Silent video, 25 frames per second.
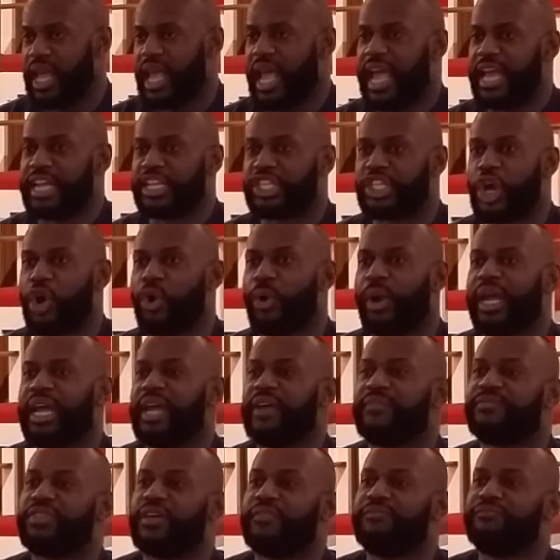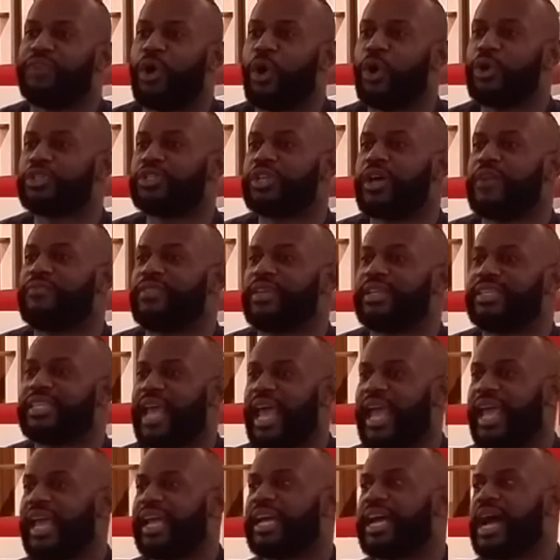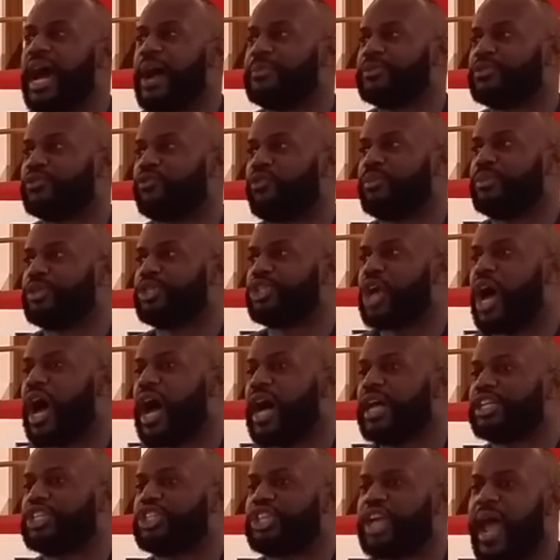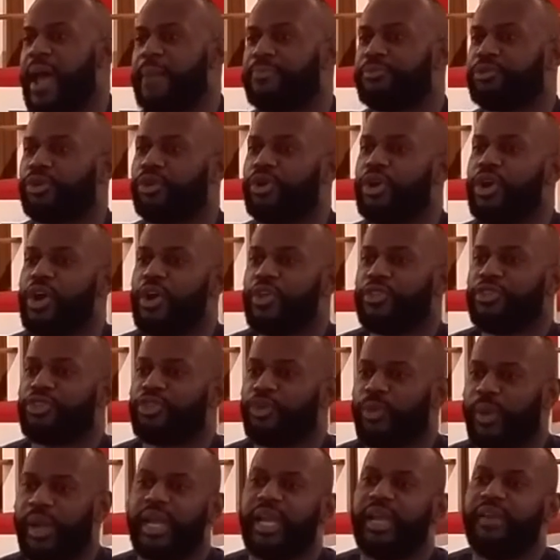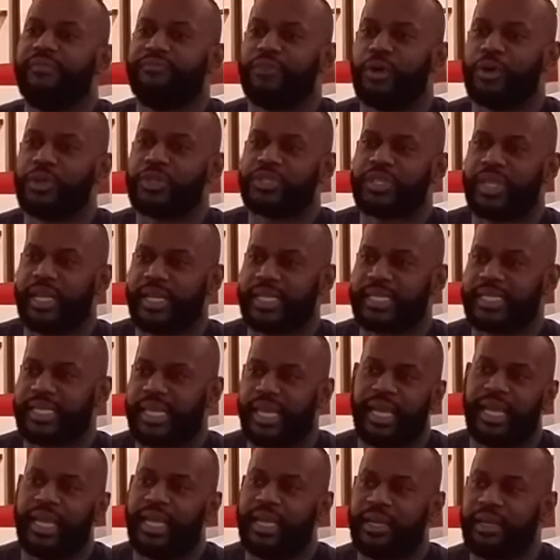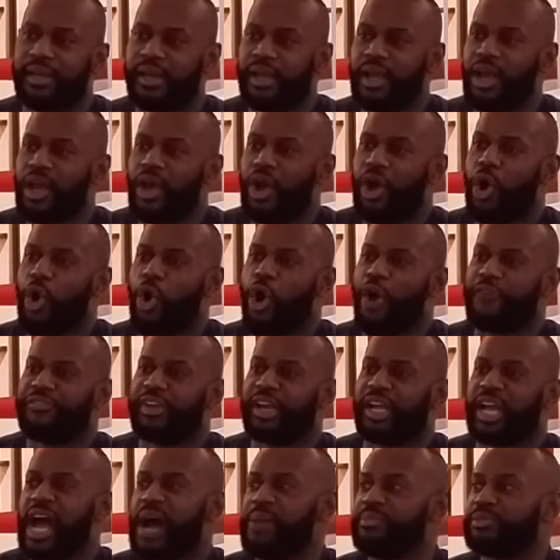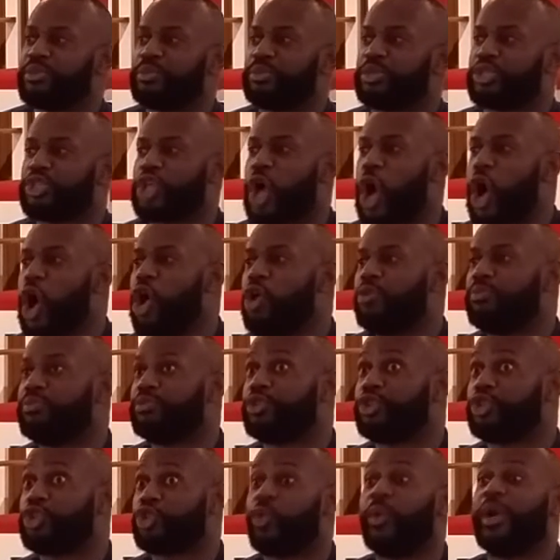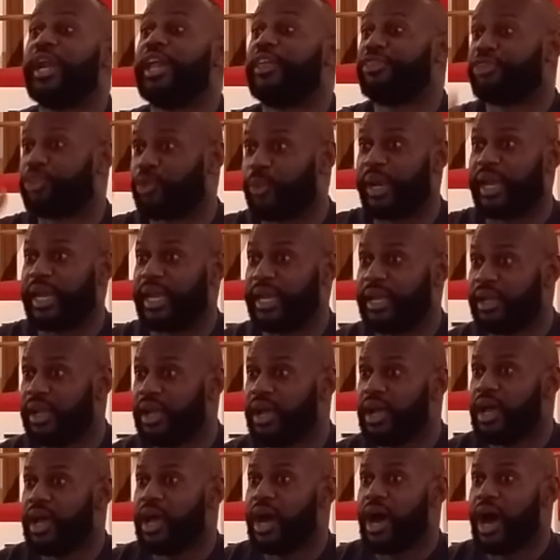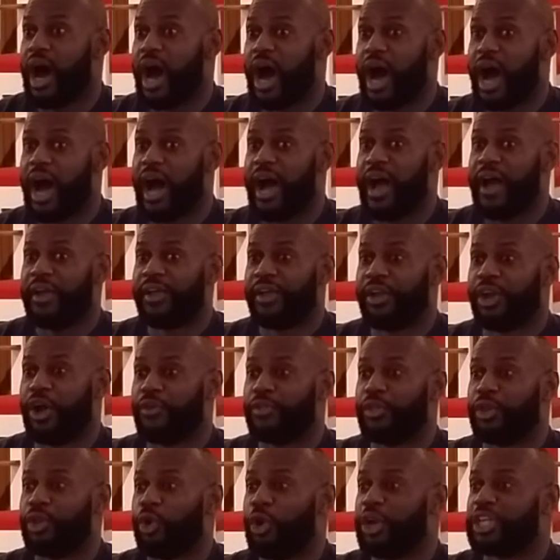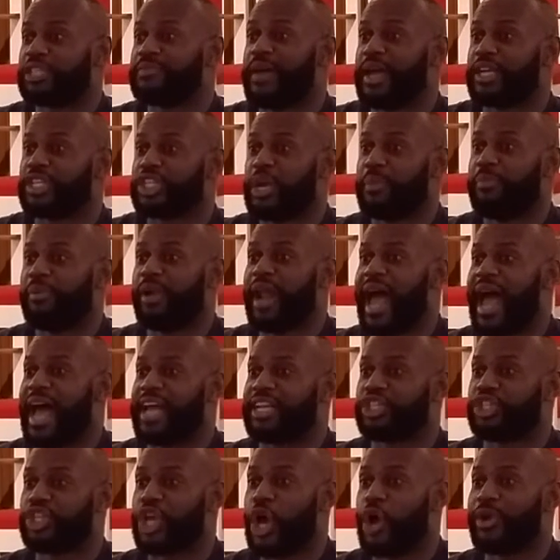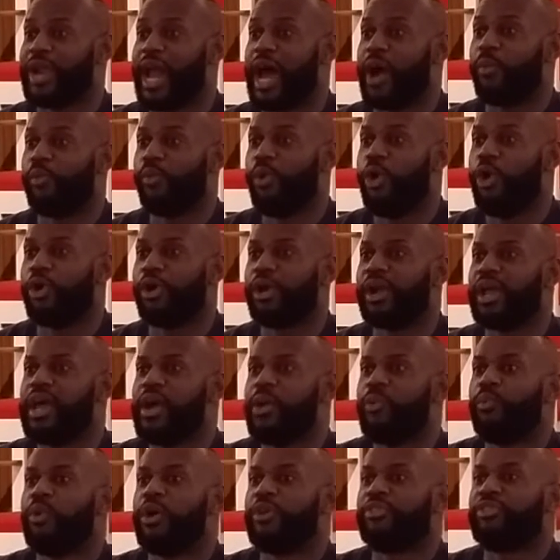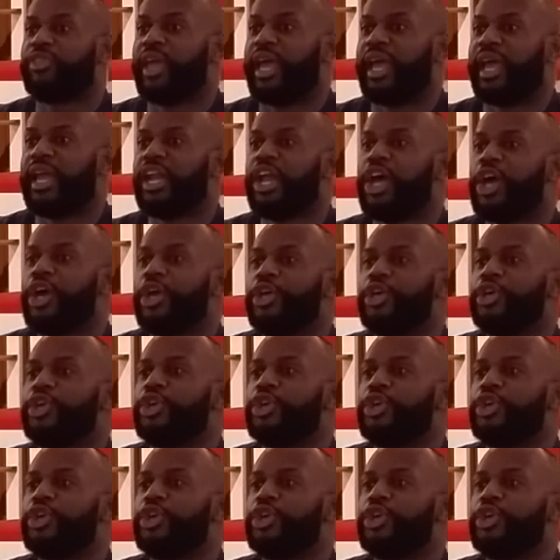And so if the verse of the day comes from John chapter 3, verse 16, or if it comes from Psalm 23, the Lord is my shepherd, I shall not want. Well, then